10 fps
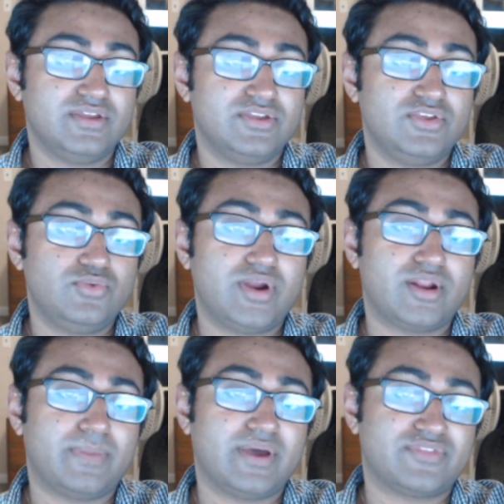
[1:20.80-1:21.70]
You read
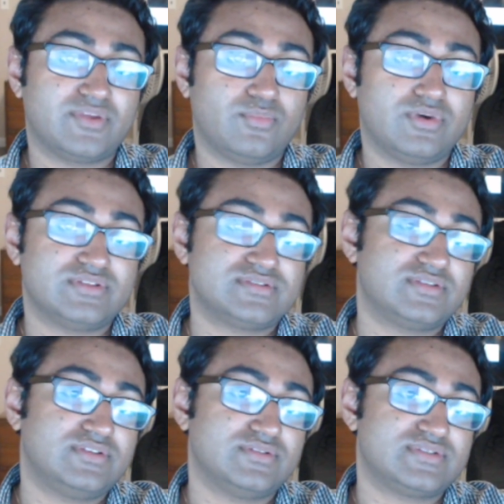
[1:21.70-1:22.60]
about them once,
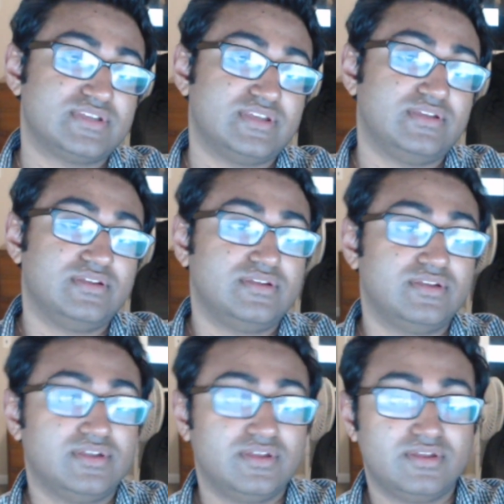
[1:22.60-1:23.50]
you'll see.
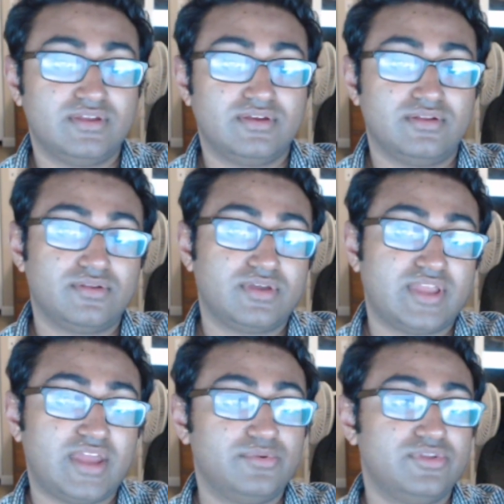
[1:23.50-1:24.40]
Look at
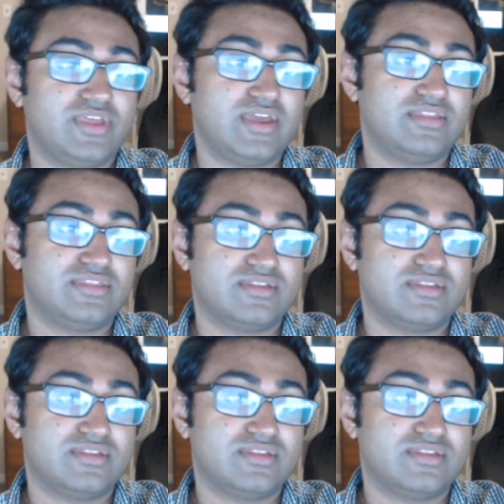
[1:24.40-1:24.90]
Henry VIII.